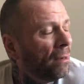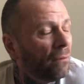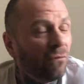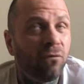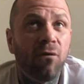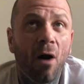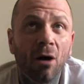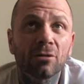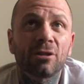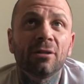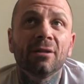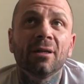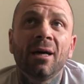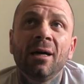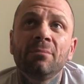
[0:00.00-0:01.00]

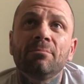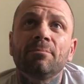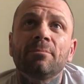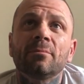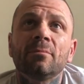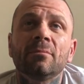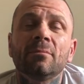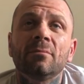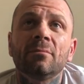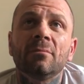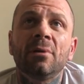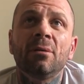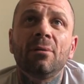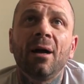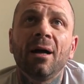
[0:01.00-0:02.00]
Fortunately,
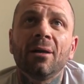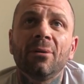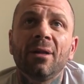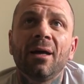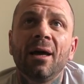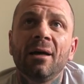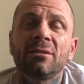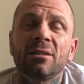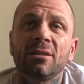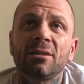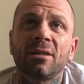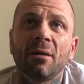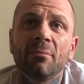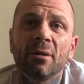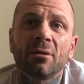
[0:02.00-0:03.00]
while I was there, she's
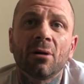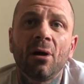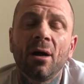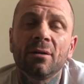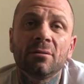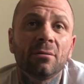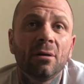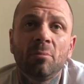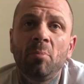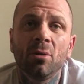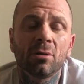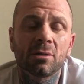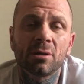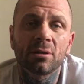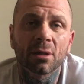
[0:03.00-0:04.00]
checked me groin, no
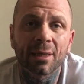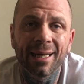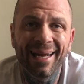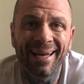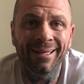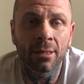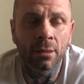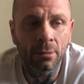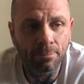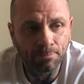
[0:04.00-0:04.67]
pulses again.